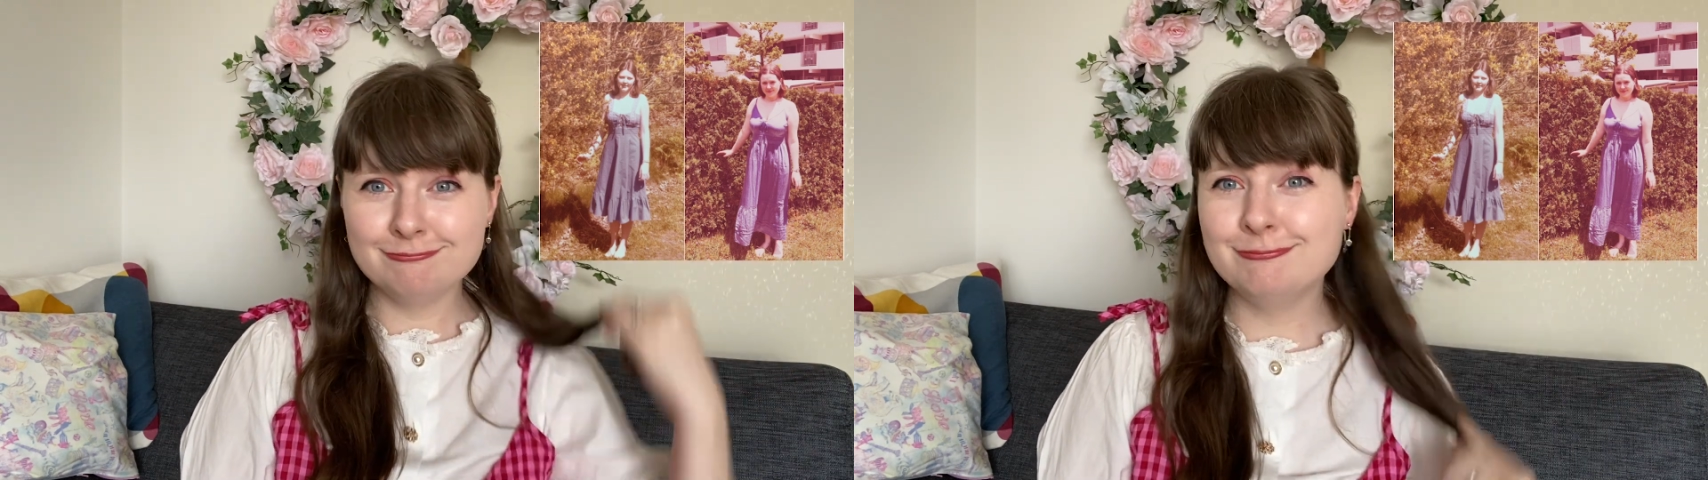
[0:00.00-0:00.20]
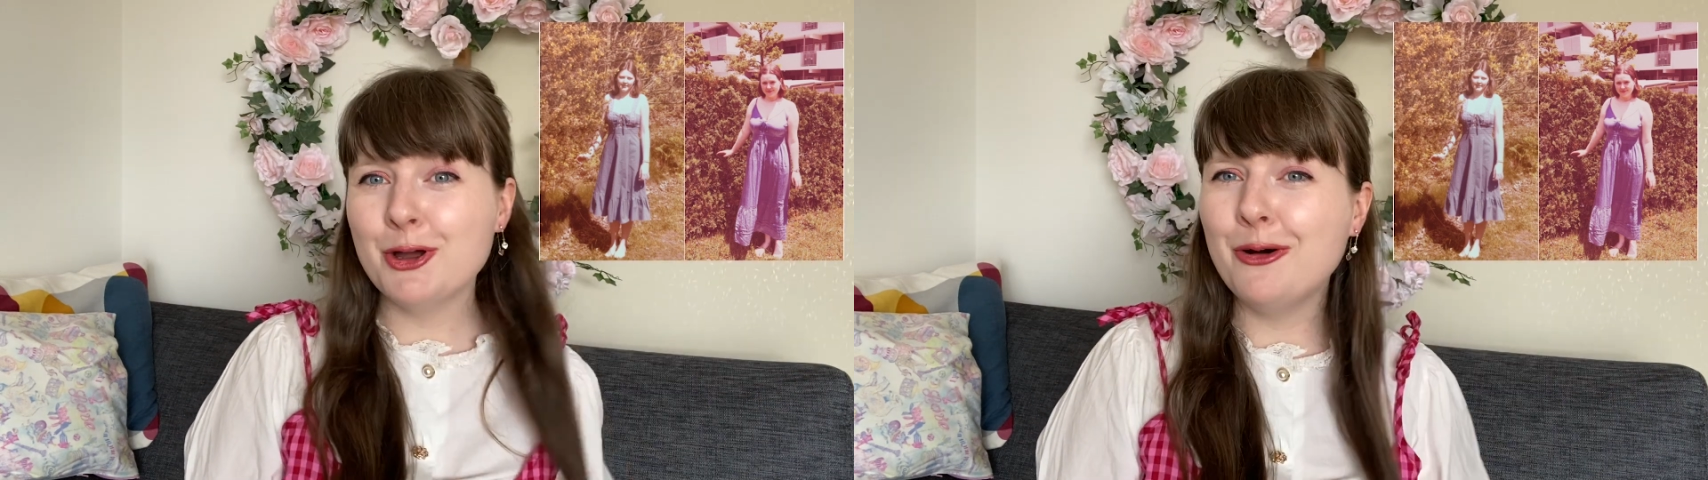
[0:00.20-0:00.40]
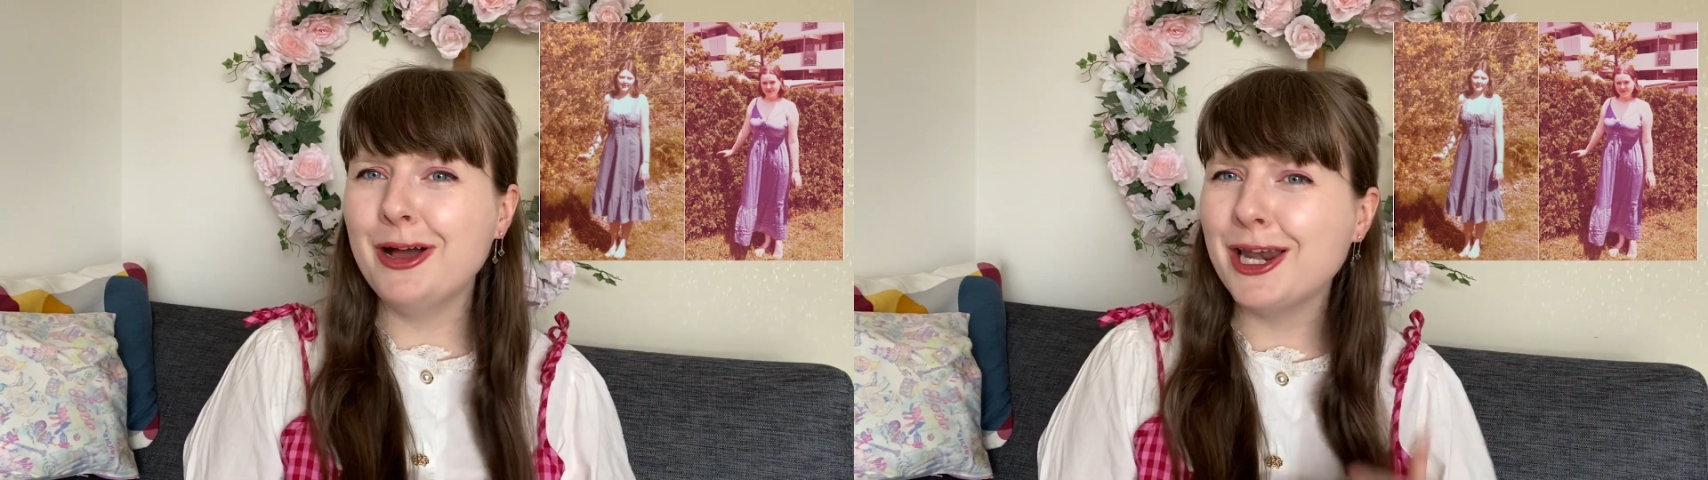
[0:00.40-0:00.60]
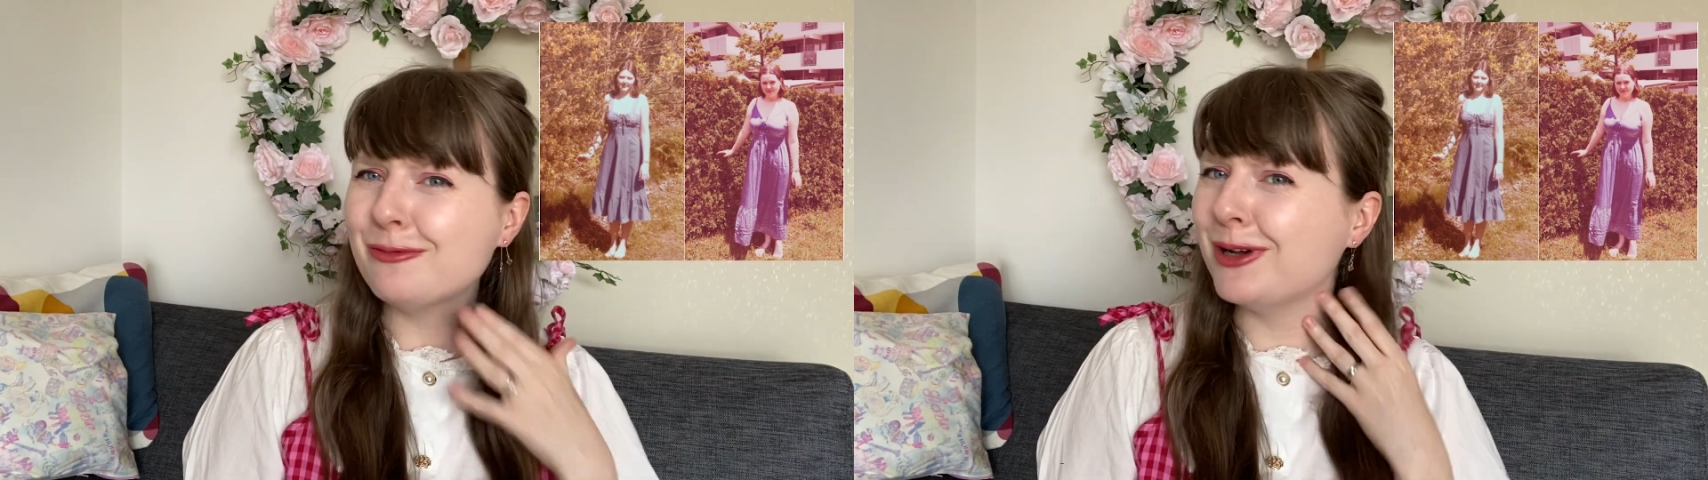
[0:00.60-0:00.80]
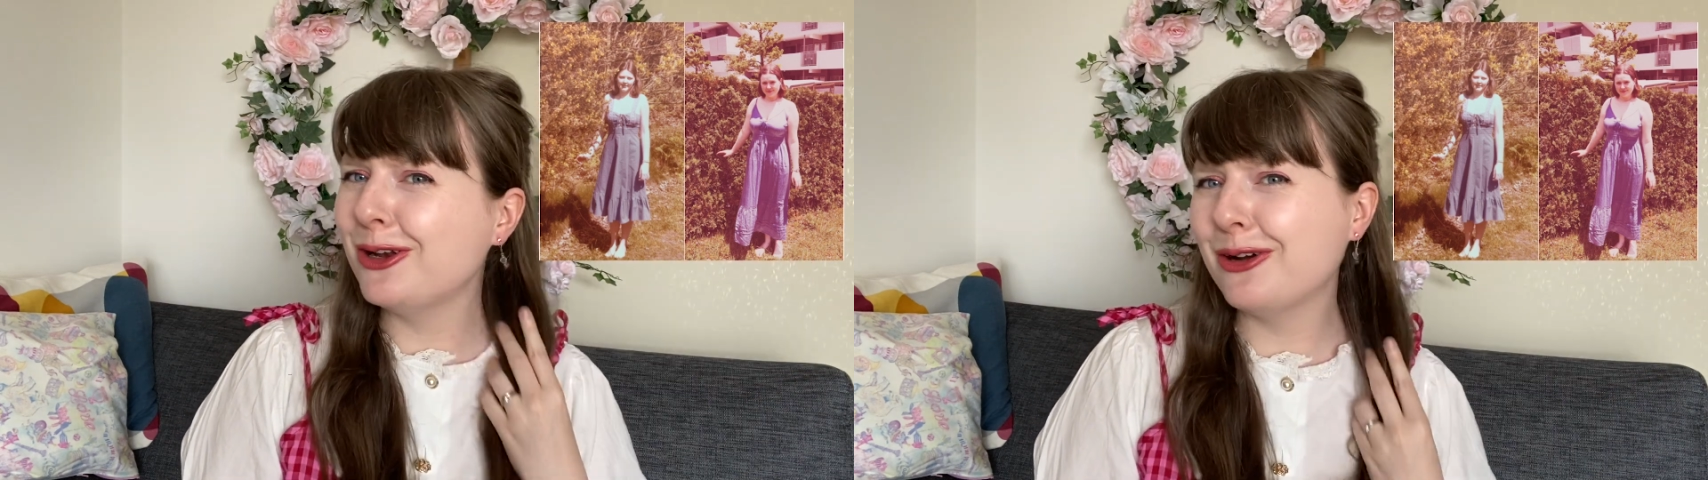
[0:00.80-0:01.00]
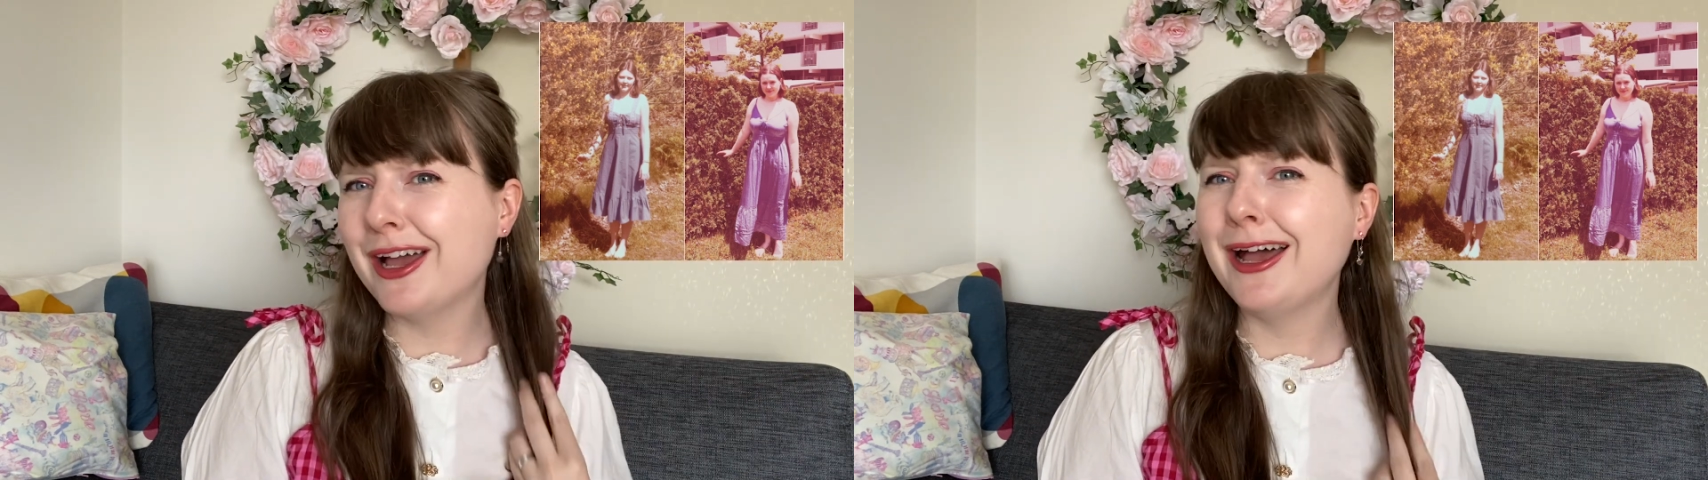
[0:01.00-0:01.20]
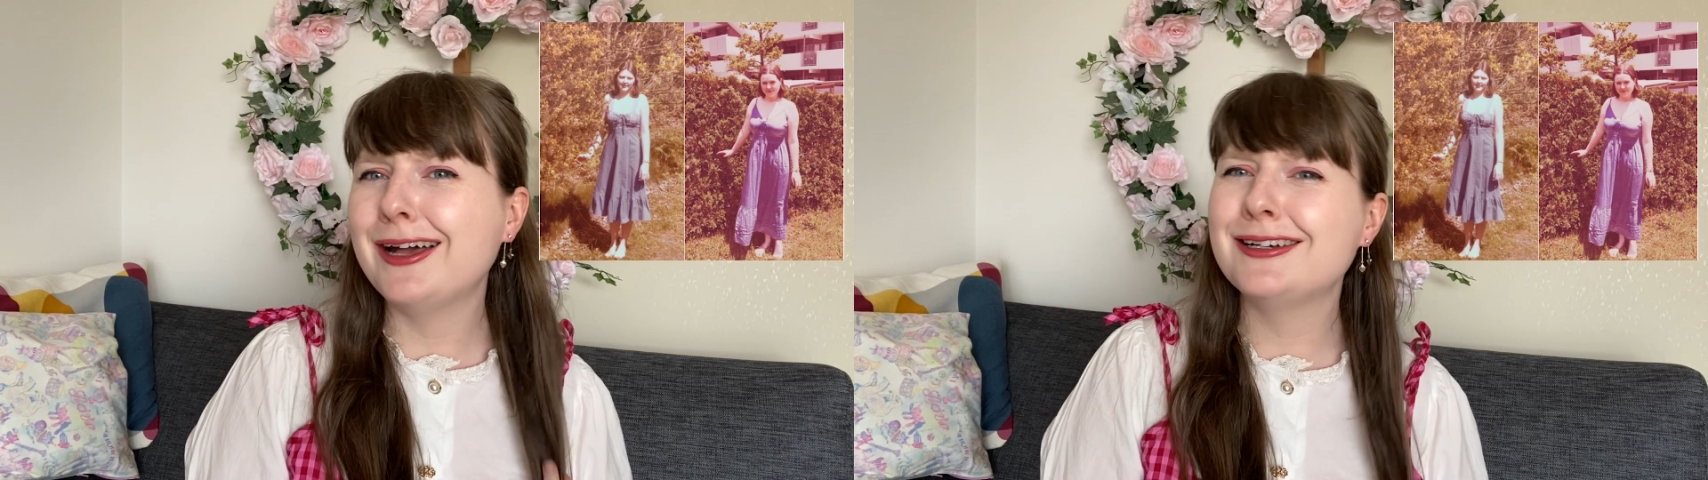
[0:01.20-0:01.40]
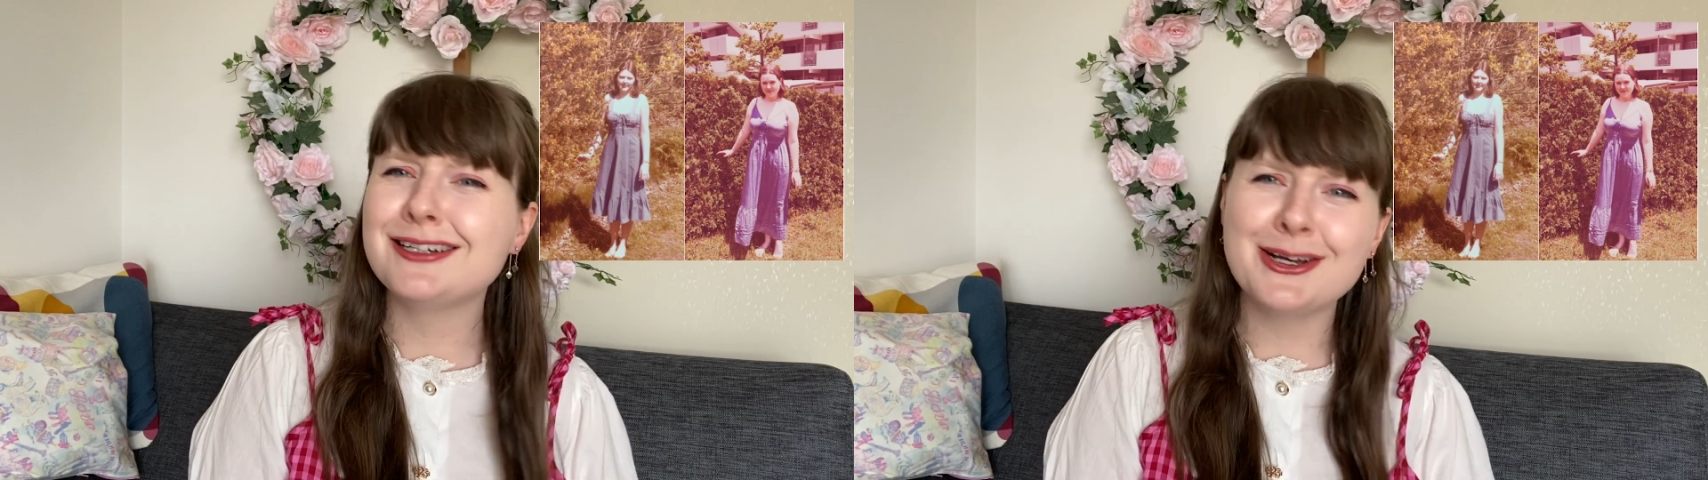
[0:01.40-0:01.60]
No, I love my long
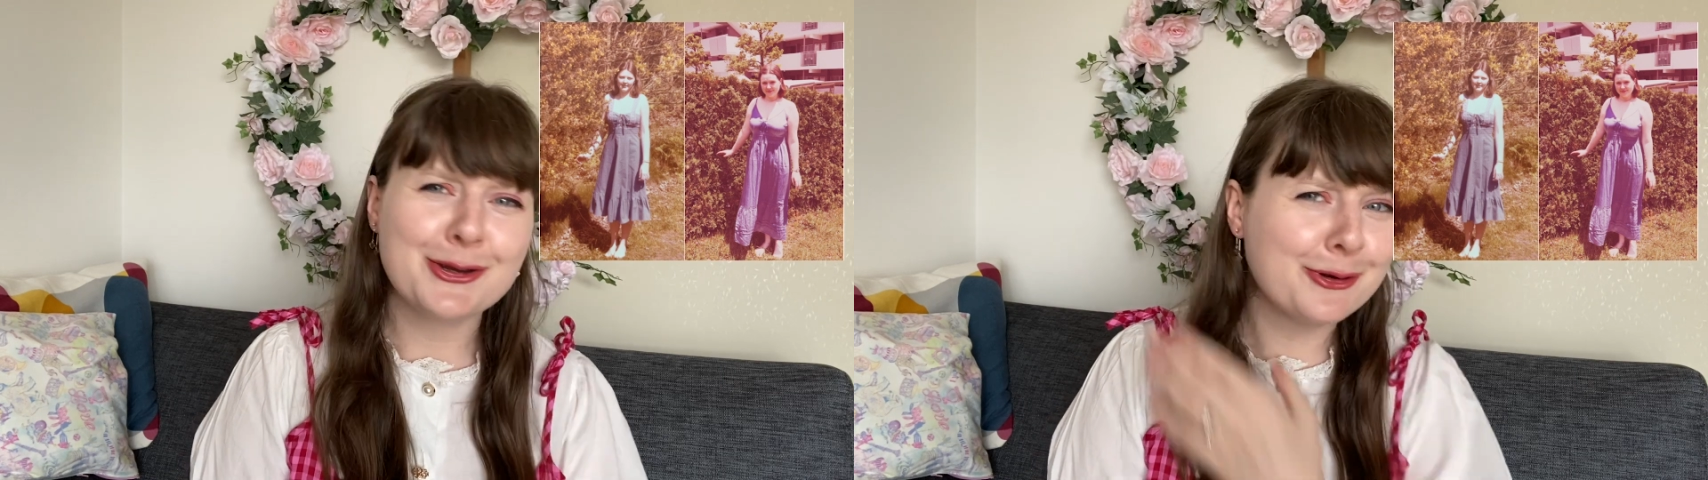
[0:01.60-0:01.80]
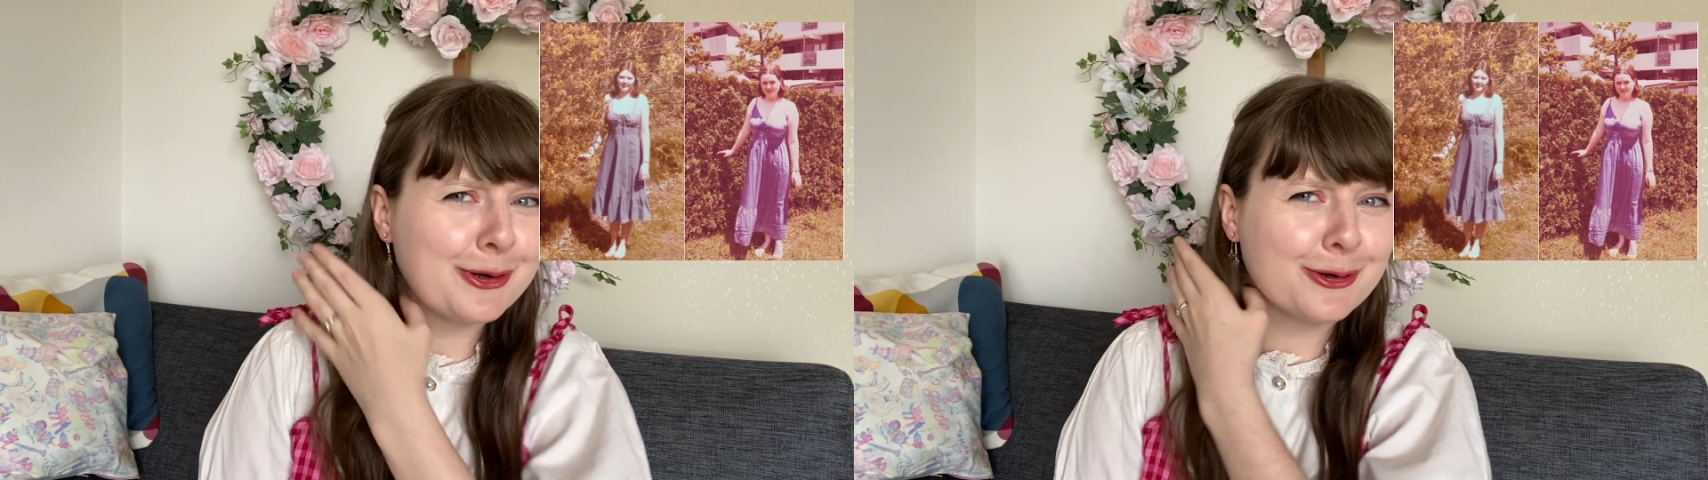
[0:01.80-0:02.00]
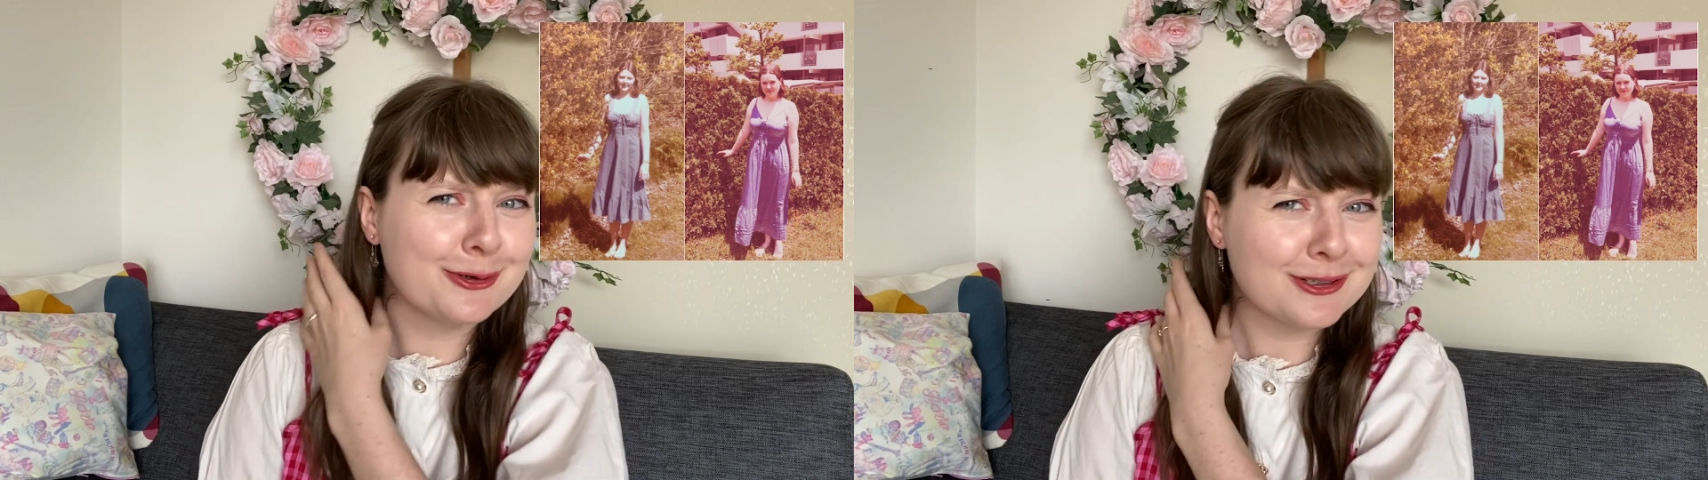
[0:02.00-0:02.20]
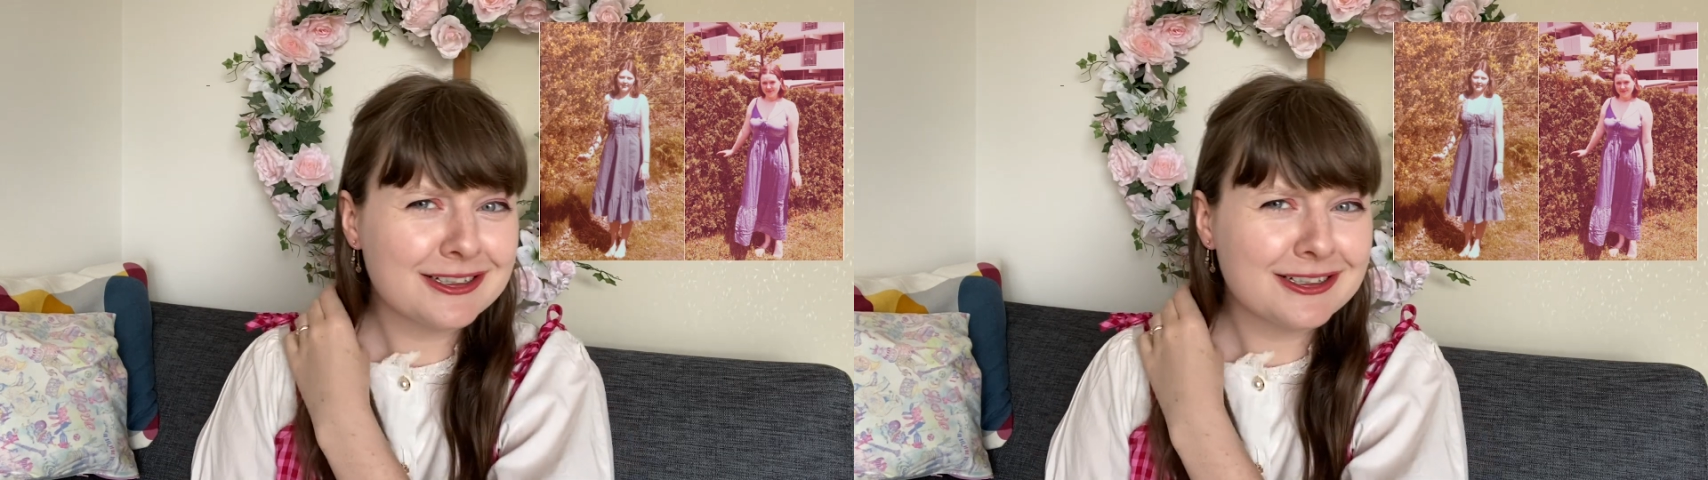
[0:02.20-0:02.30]
hair. I don't know.